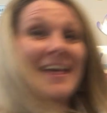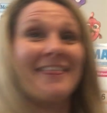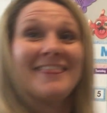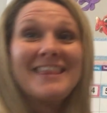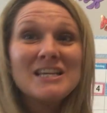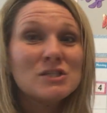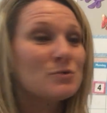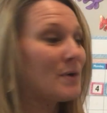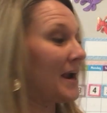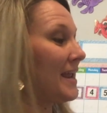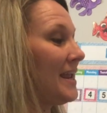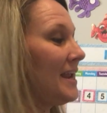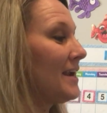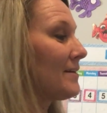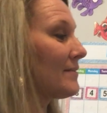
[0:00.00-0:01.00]
This right
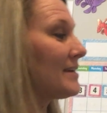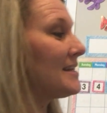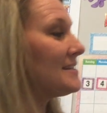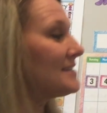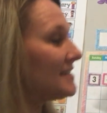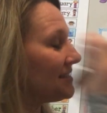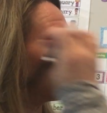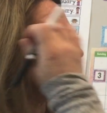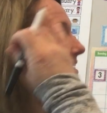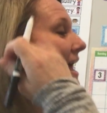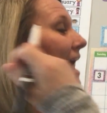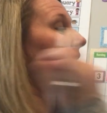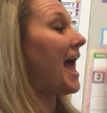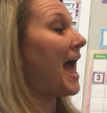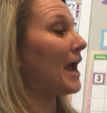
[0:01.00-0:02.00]
here is
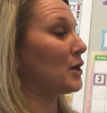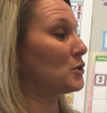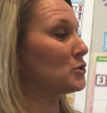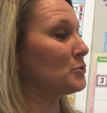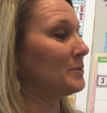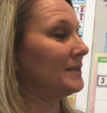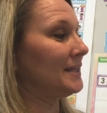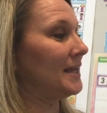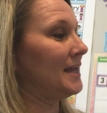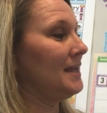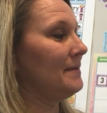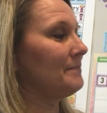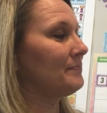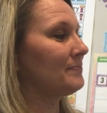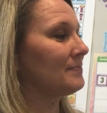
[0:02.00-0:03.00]
actually